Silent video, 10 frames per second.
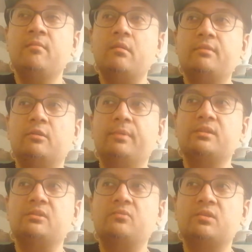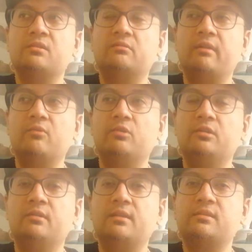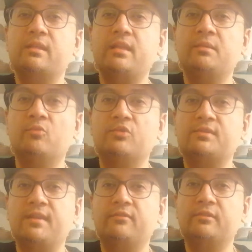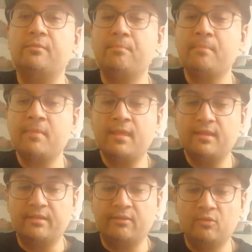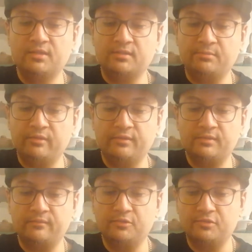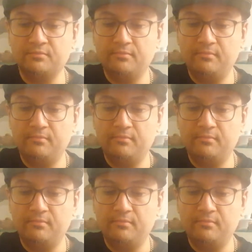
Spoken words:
Maybe herbaceous wasn't the right word. It's slightly more savory than it was in the previous infusion.